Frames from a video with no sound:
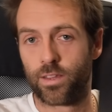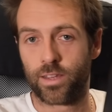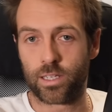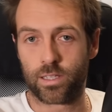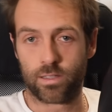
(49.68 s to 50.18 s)

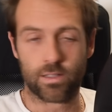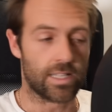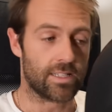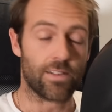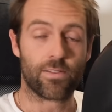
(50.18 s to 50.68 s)
this
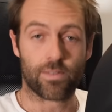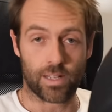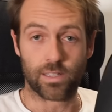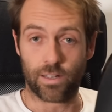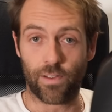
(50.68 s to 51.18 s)
did
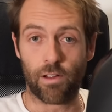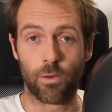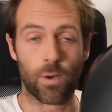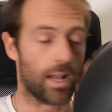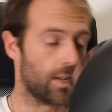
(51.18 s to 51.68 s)

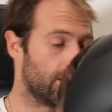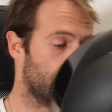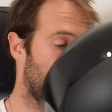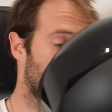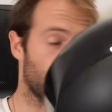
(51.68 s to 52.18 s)
very well on the
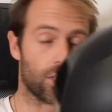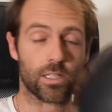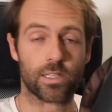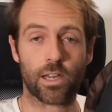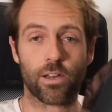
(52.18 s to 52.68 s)
day. I'm not
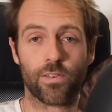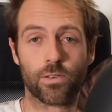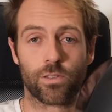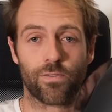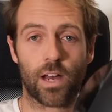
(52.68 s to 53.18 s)
going to tell you if it
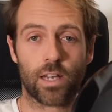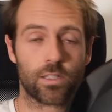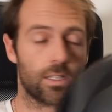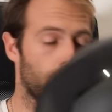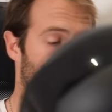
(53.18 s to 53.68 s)
was the
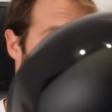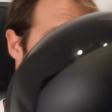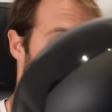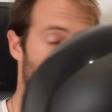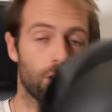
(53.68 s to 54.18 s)
fastest, but
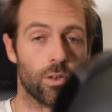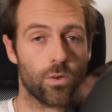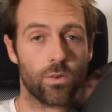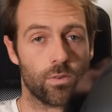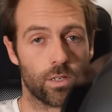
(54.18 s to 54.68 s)
it did do
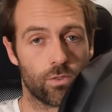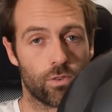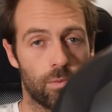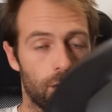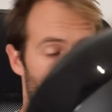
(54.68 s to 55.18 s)
extremely